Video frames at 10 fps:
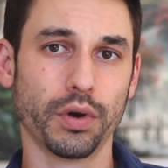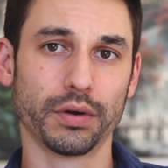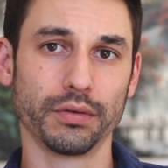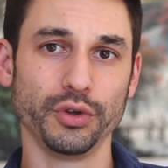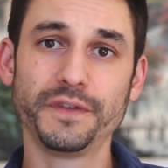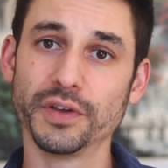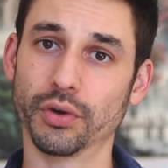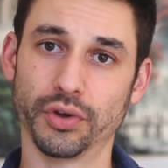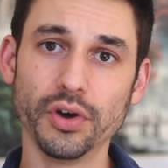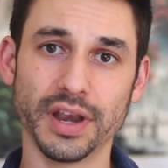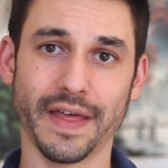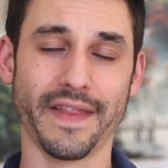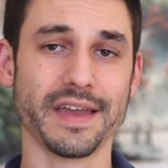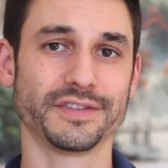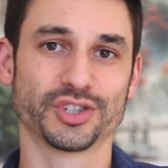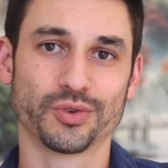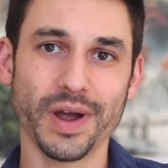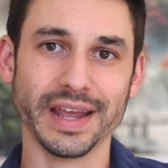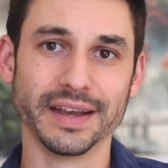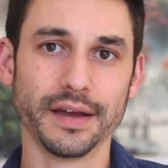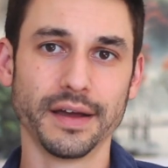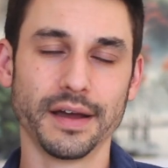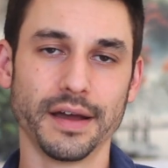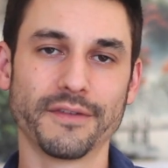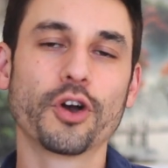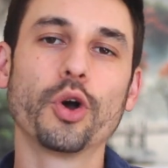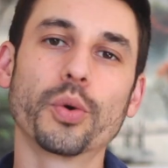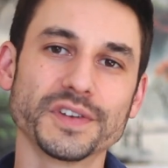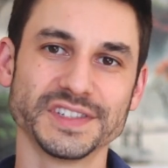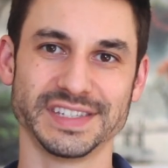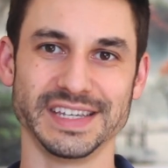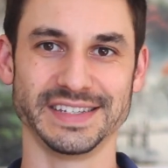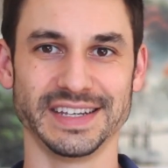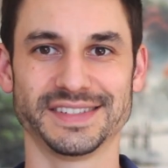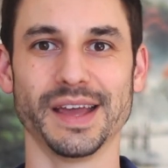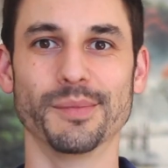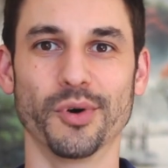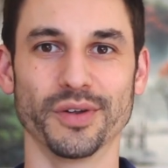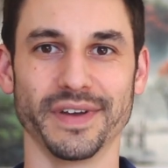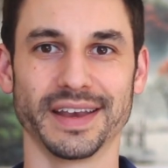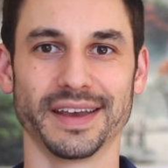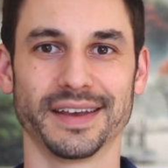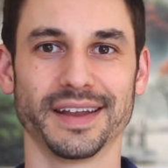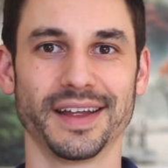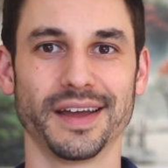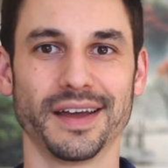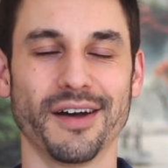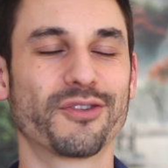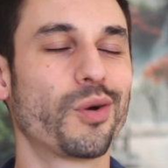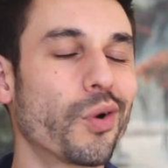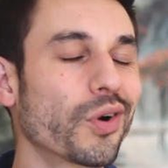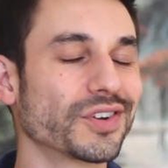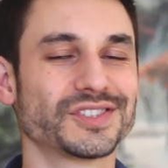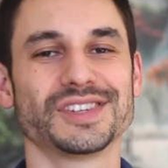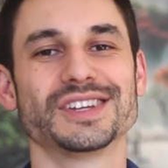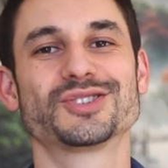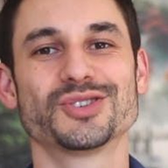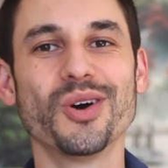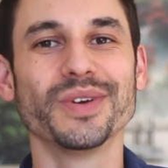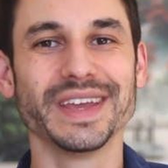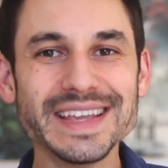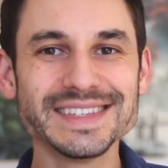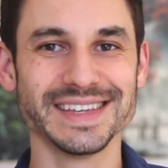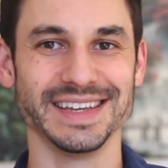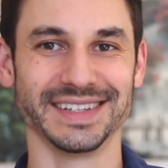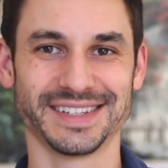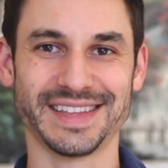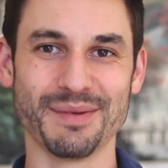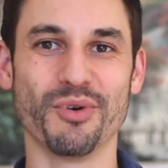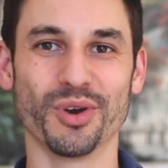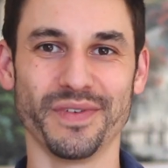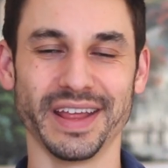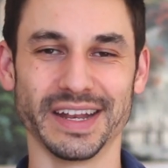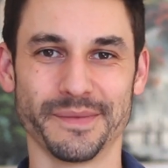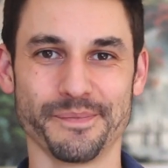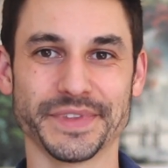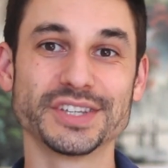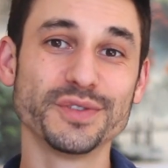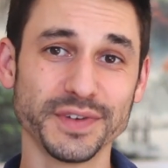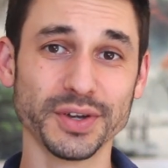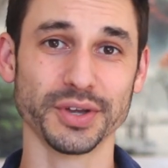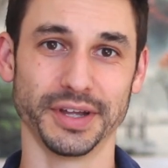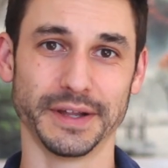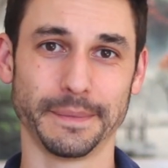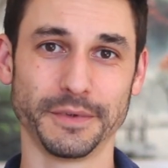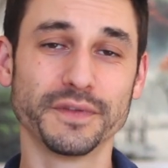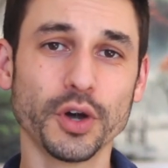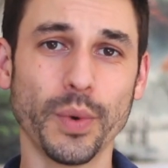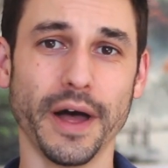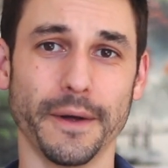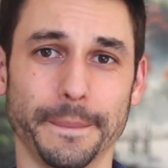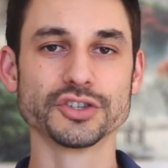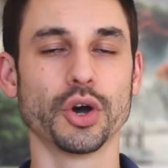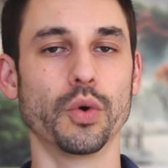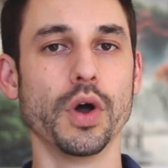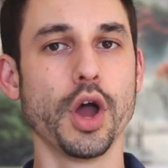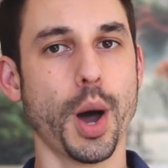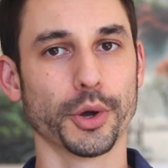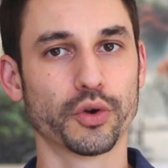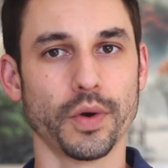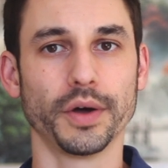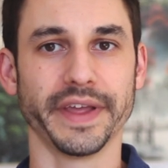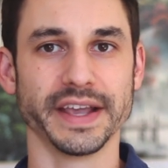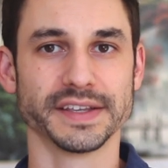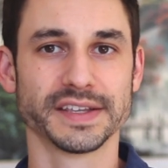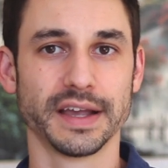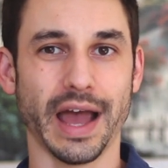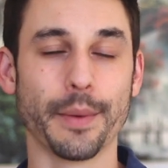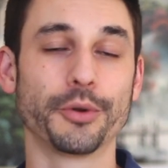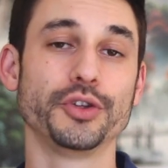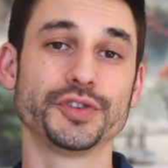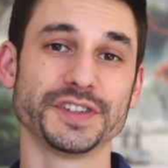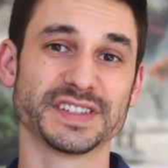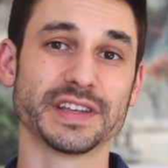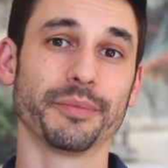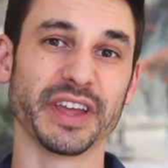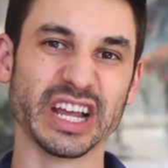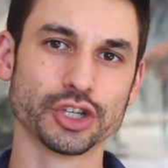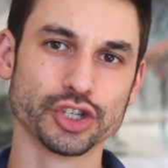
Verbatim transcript: where you feel good and life is great, of course it's easy to stay motivated. Of course, it's so easy to stay motivated because you feel good, you feel well. So on the crawl days, I reduce it to something